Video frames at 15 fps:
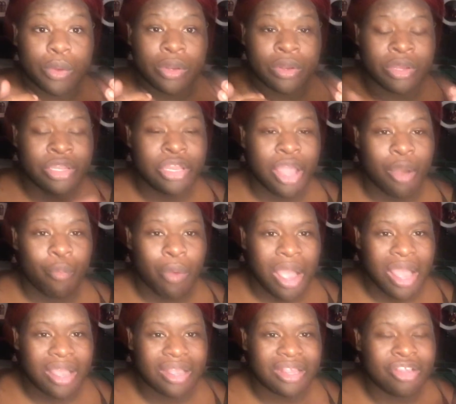you know
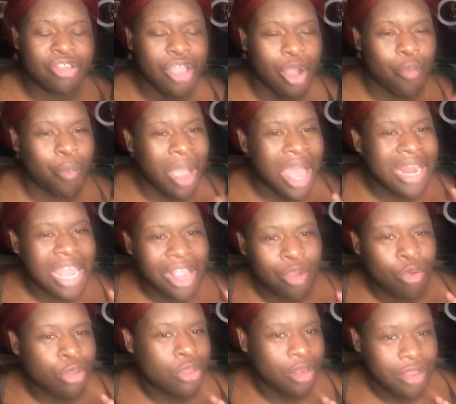why I like
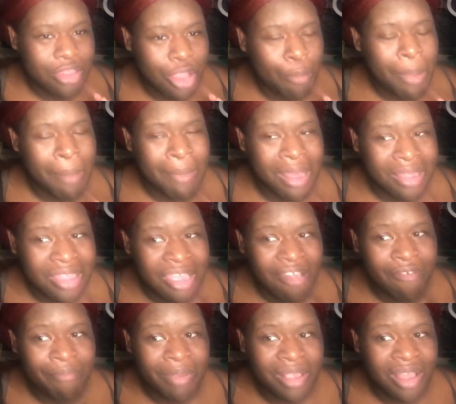going to the store by
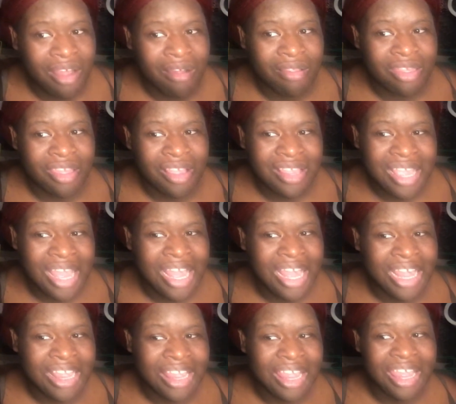myself? Because
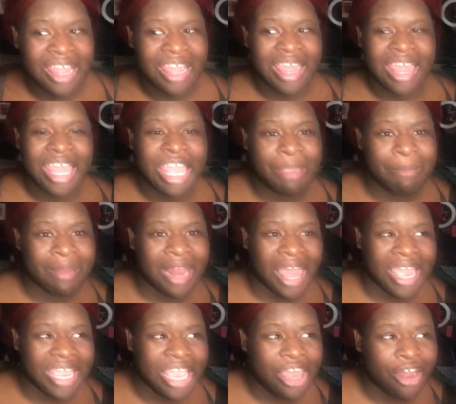sometimes he be
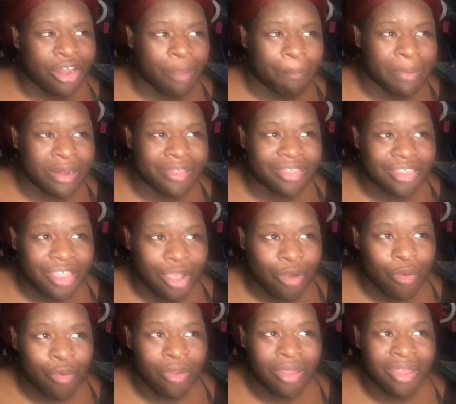like ending up in the
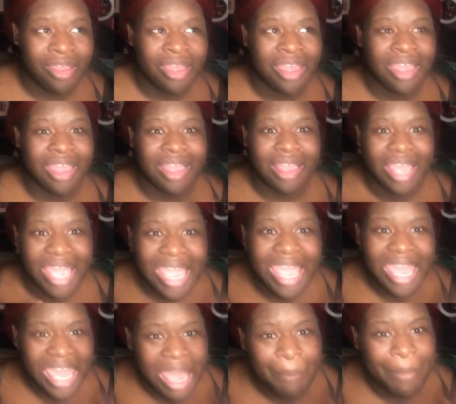store, and
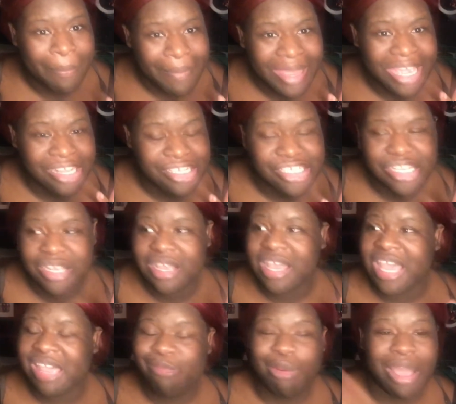Alma, bitch,
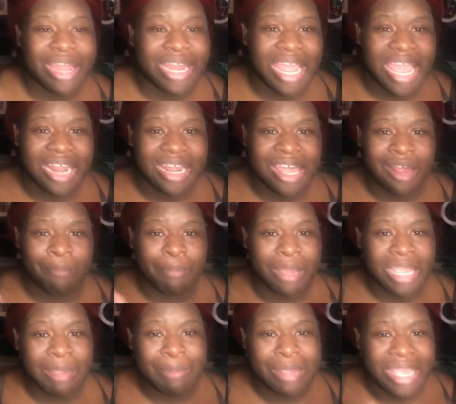he wasn't in Atlanta,
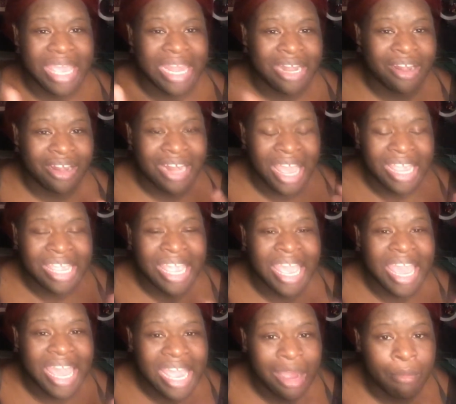but he be ending up down here
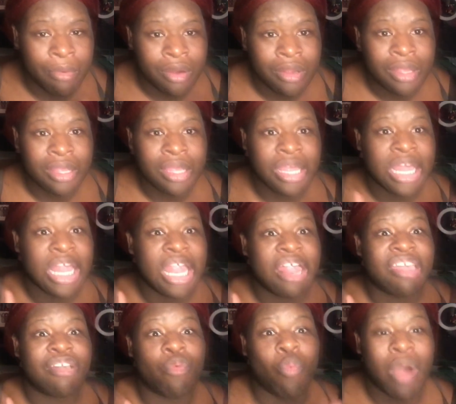in Alma,
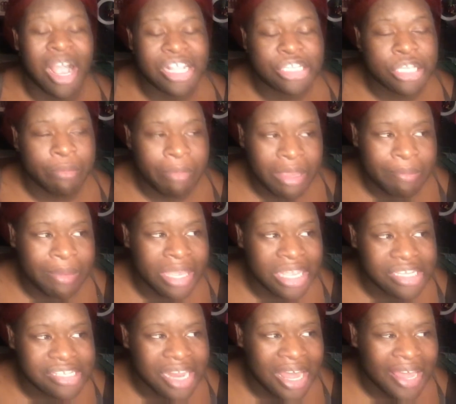watching me,
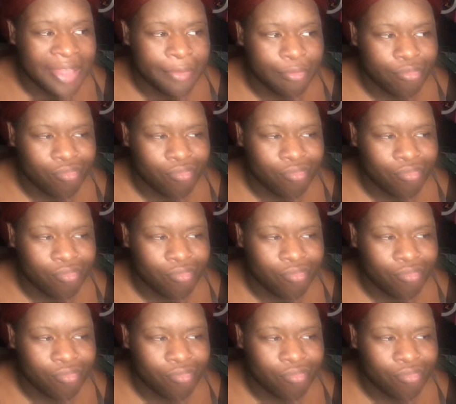bitch. Like,